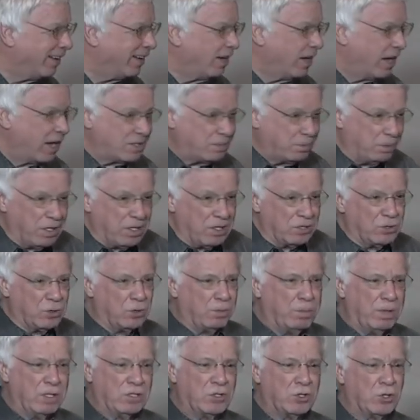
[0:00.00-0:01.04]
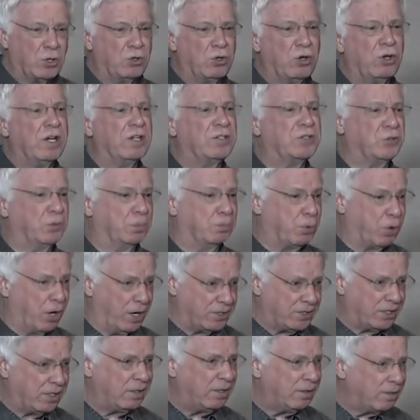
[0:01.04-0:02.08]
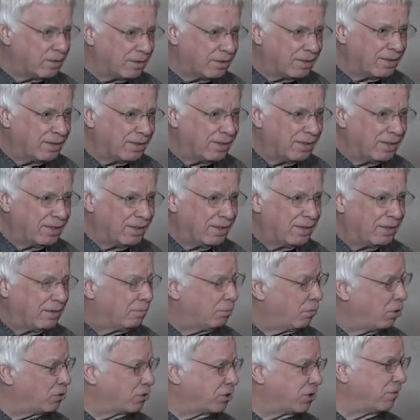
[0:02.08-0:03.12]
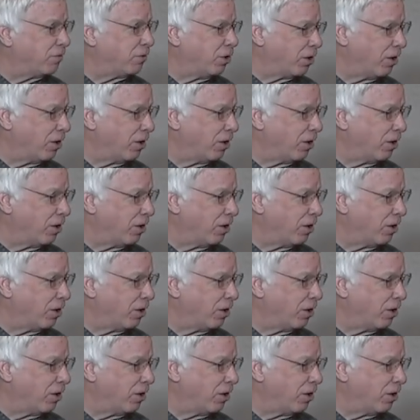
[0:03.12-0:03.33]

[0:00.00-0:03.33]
That's because you've been so good at suppressing most of your